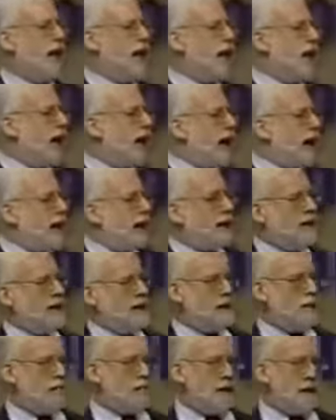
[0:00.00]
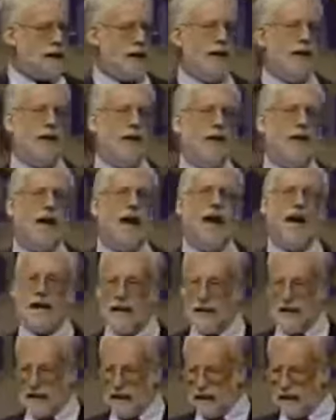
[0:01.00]
Atlantis is a mythical
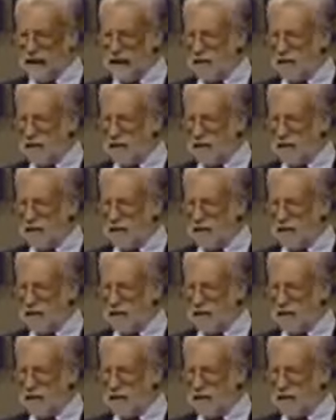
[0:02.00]
continent